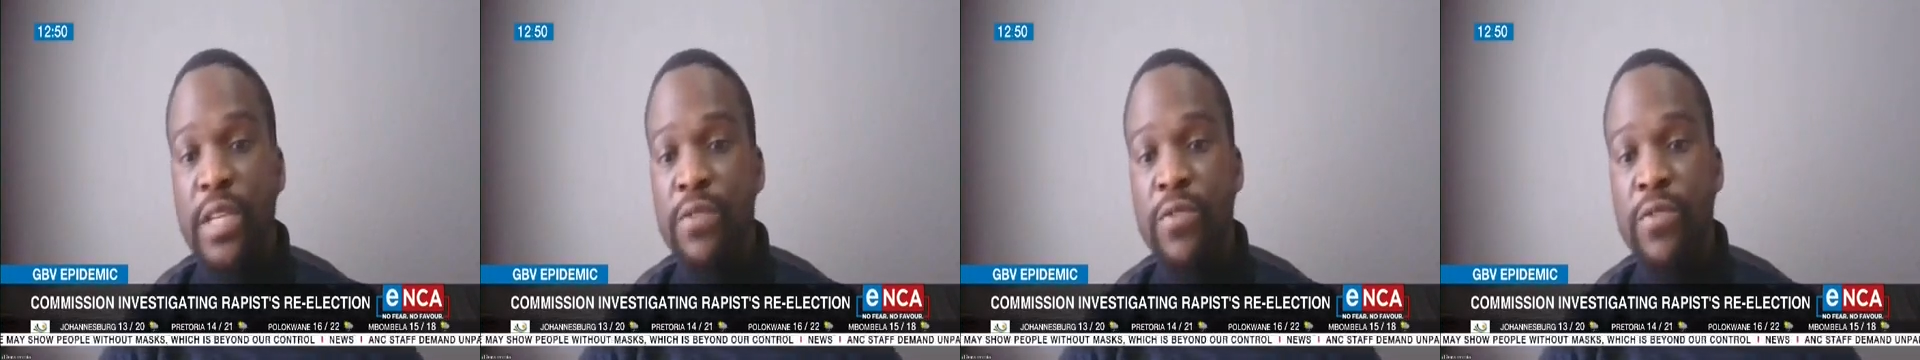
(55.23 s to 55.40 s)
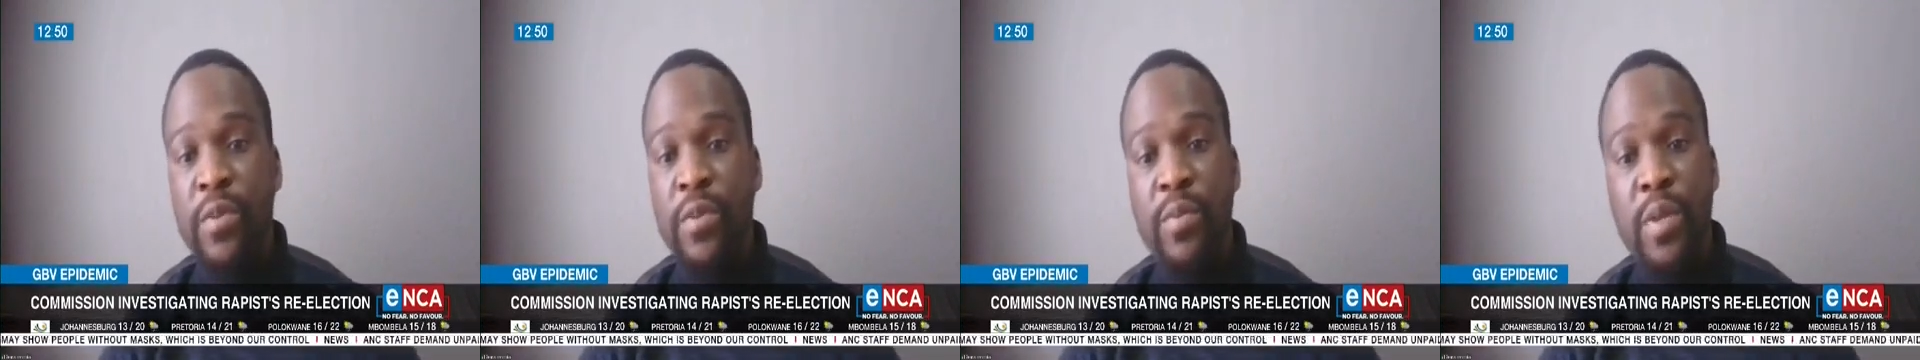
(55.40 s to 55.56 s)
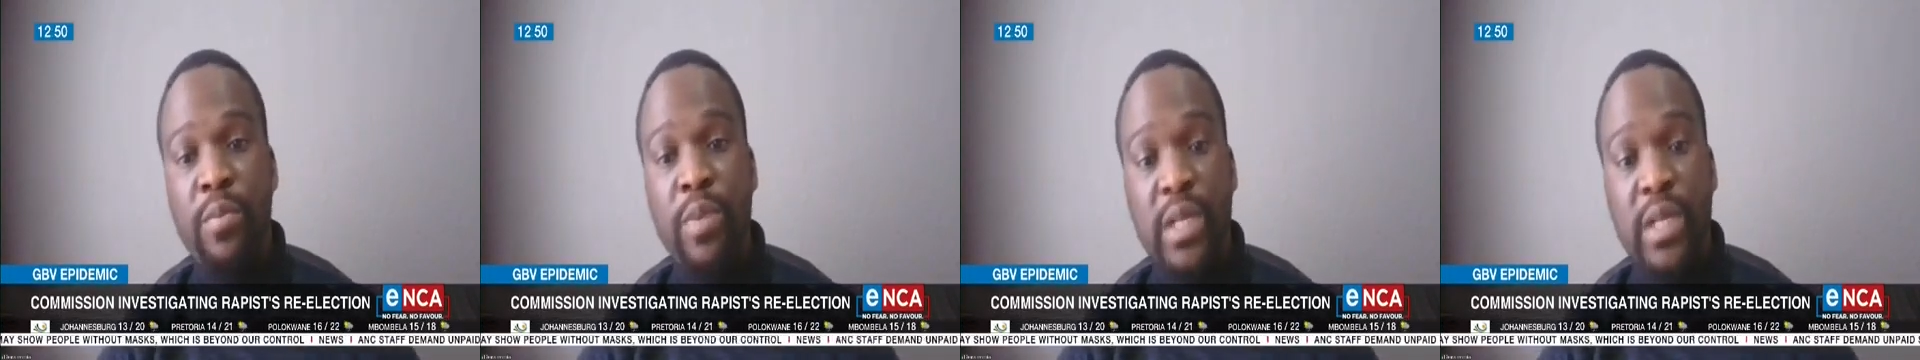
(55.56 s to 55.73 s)

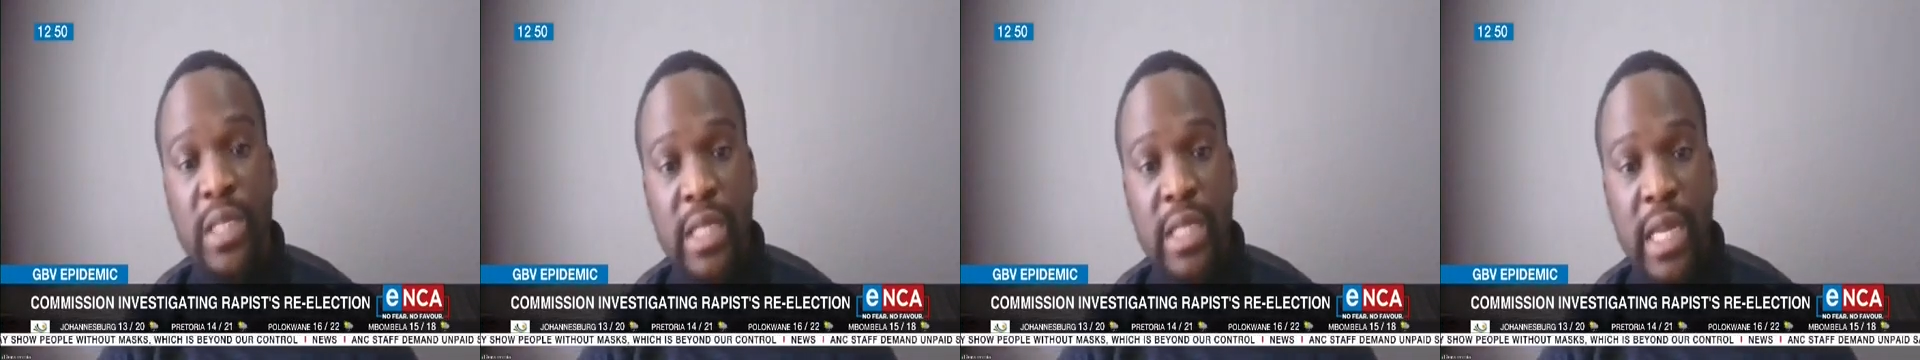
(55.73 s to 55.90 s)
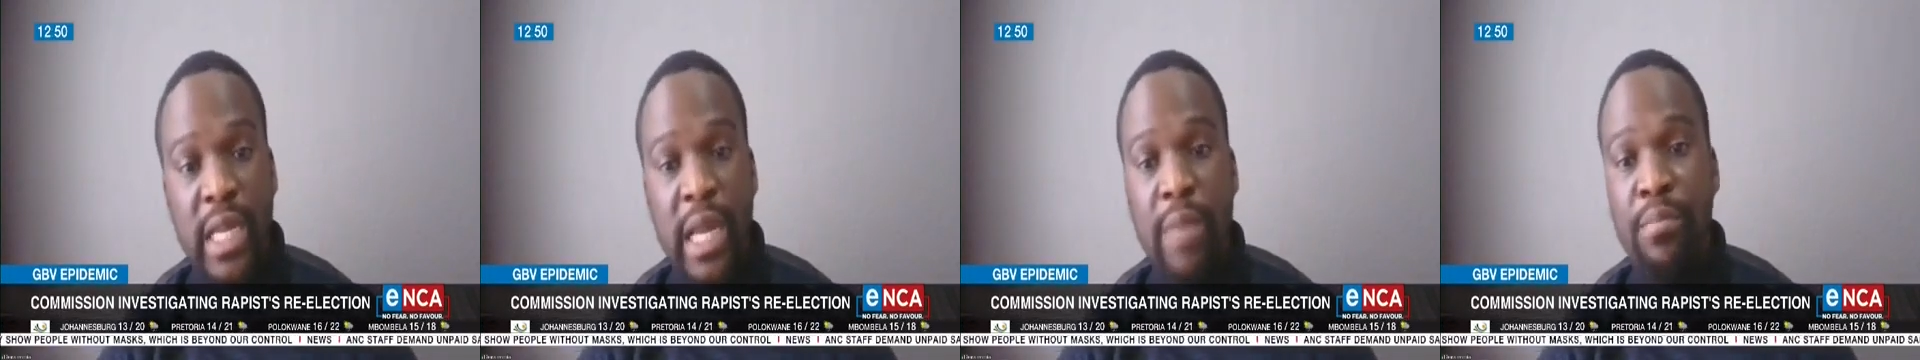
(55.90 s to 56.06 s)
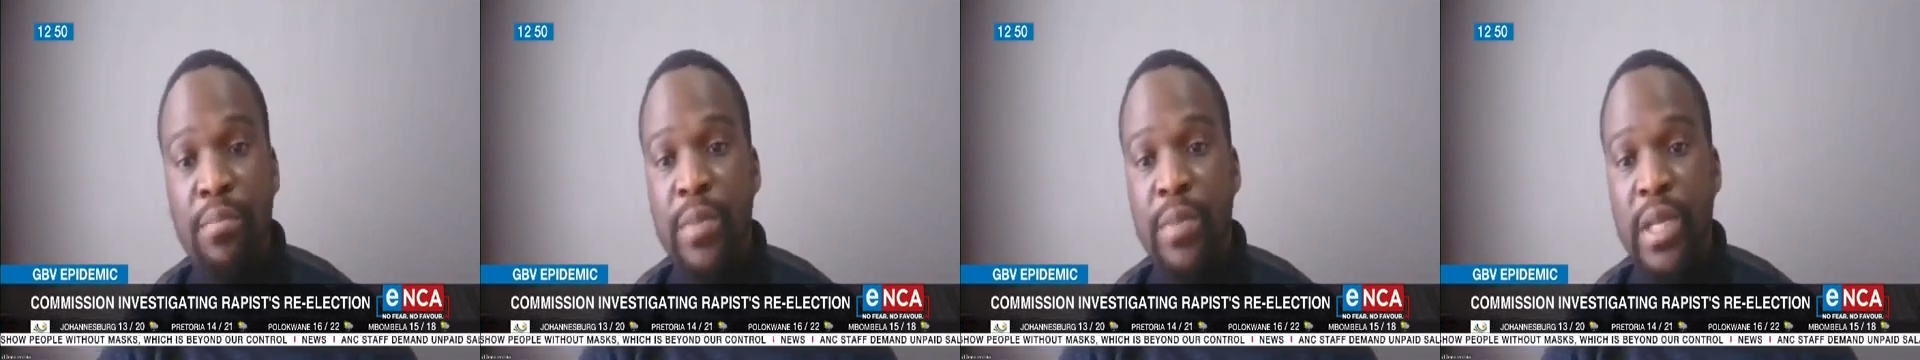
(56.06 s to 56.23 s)
from the
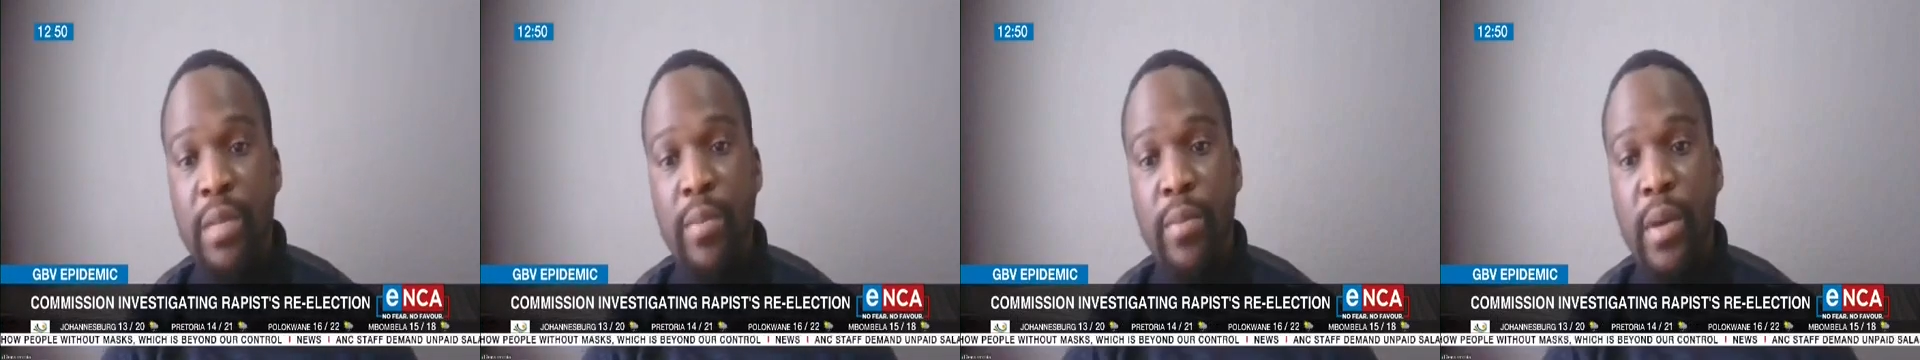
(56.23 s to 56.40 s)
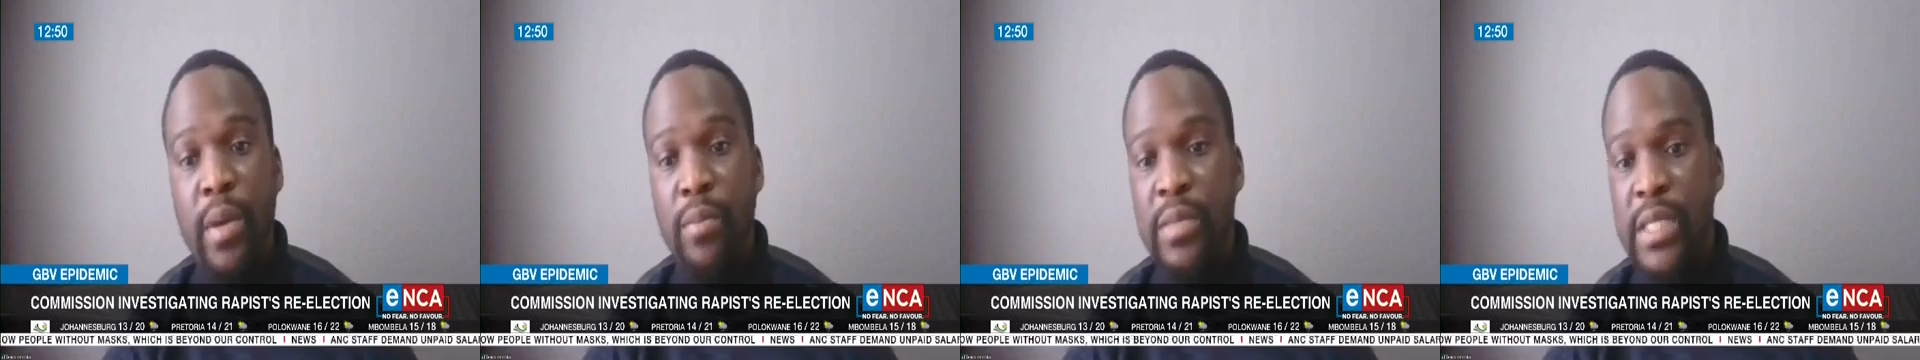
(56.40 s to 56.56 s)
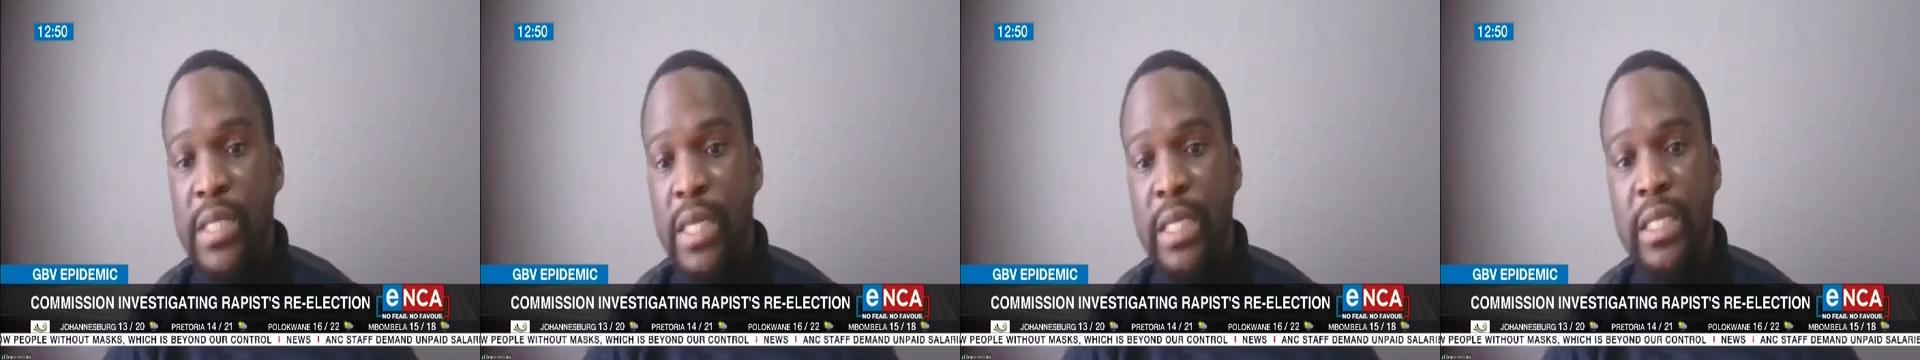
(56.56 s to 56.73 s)
prescribed
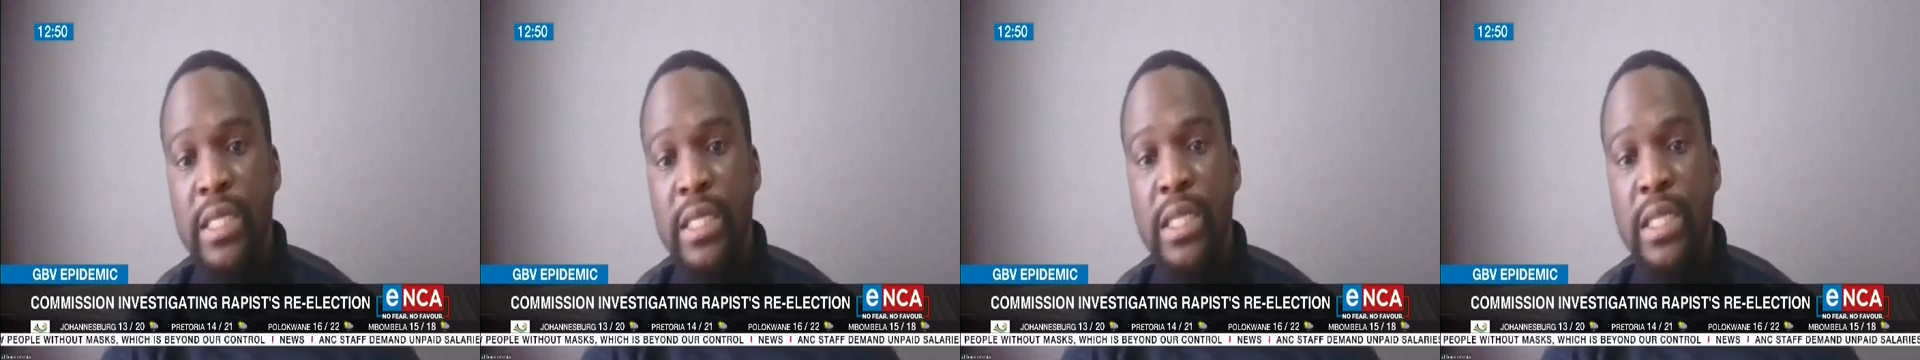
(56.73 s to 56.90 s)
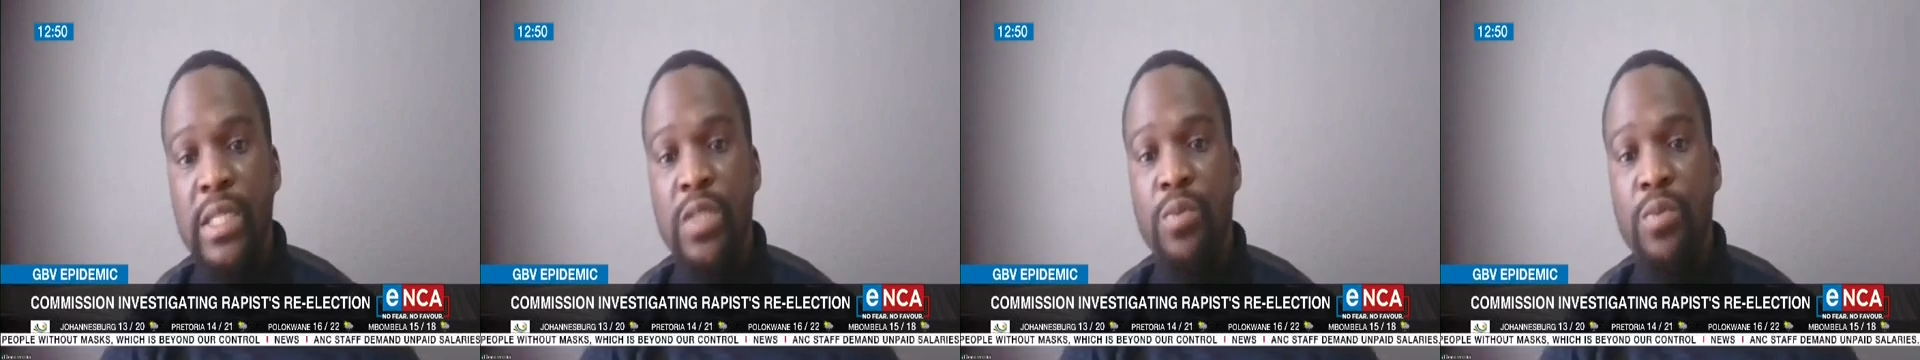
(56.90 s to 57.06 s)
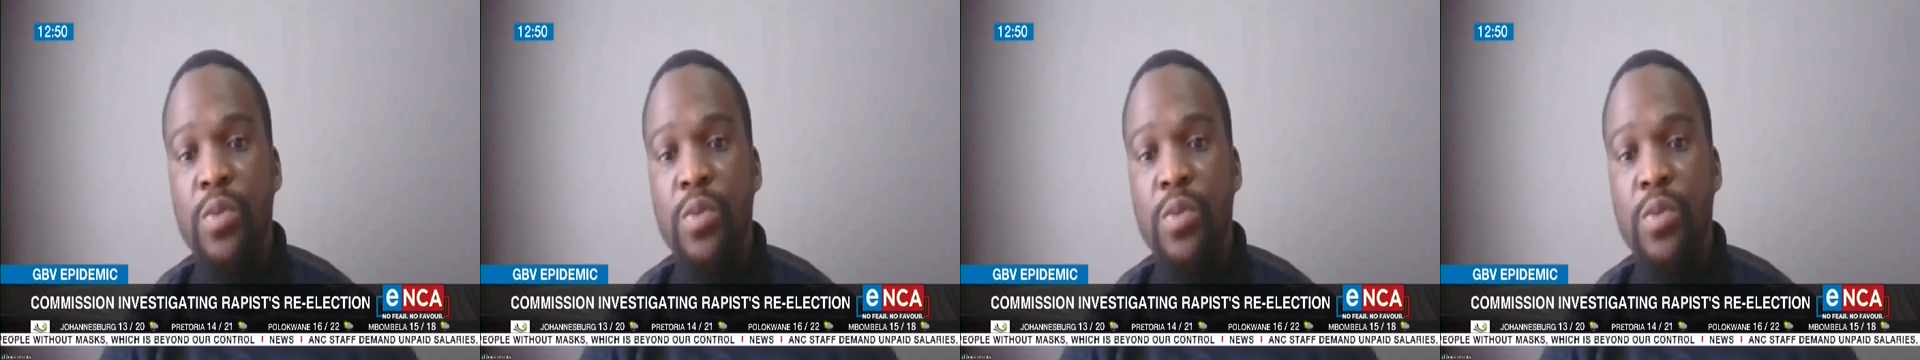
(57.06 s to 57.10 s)
minimum sentence.